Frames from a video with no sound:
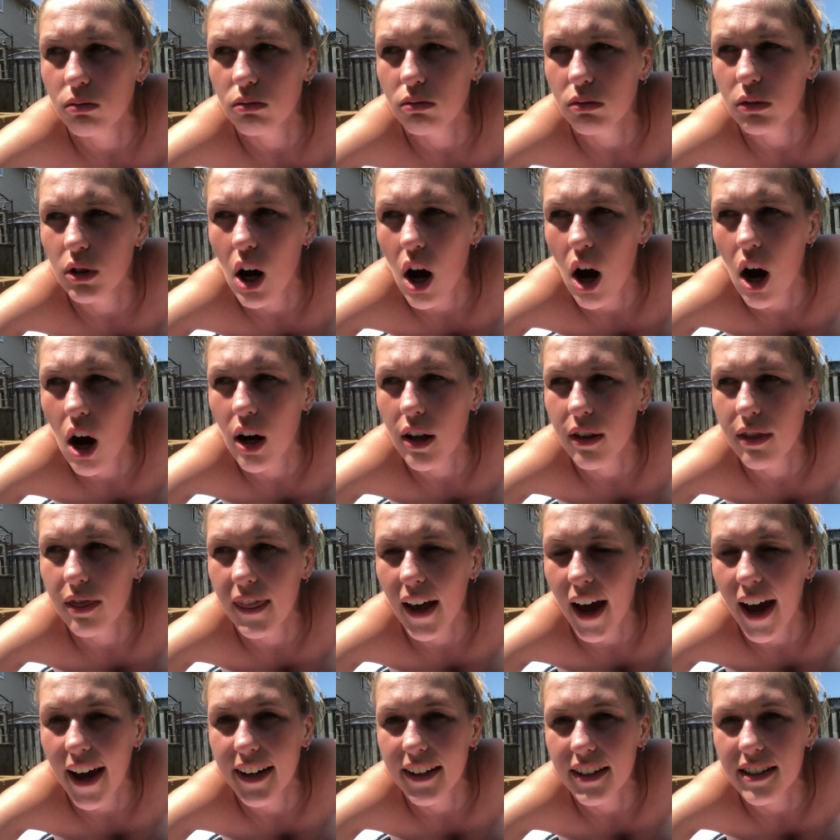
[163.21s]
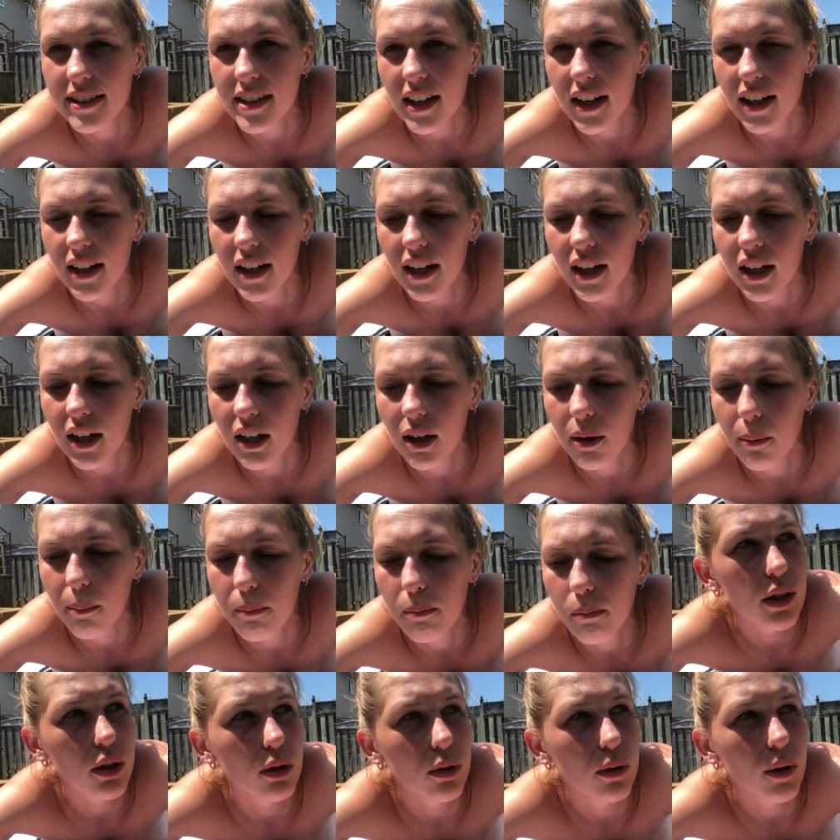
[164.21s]
Not that exciting.
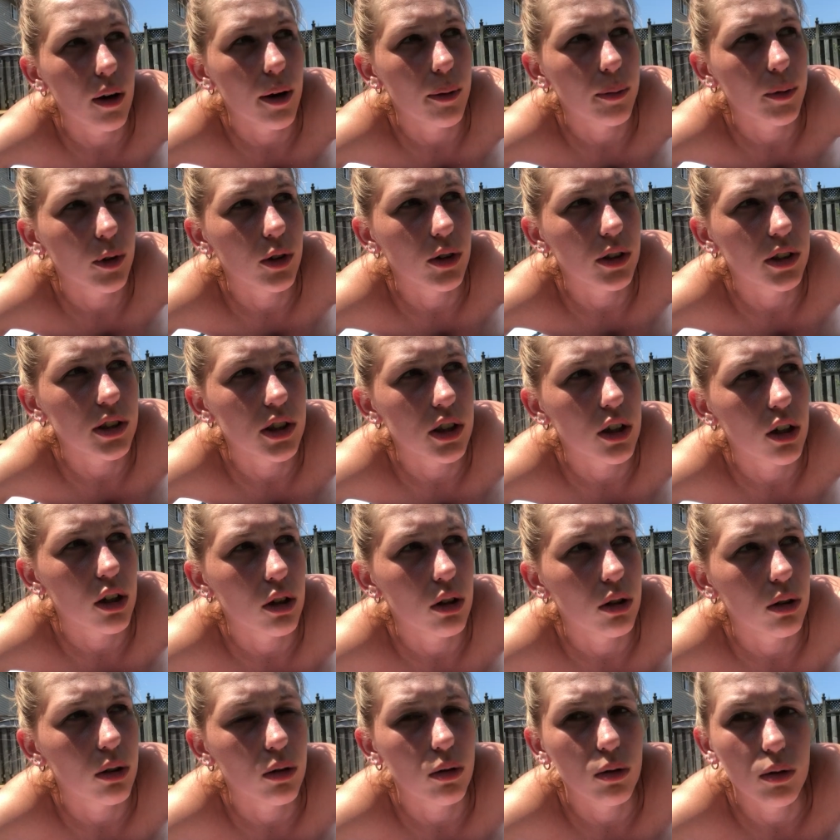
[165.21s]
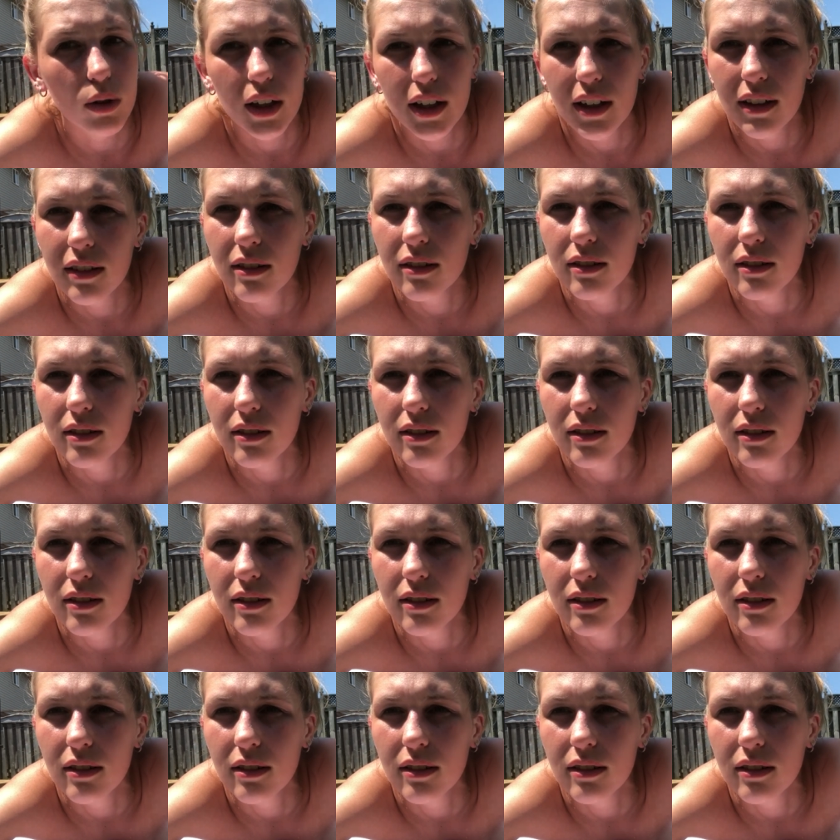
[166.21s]
So I'm going to go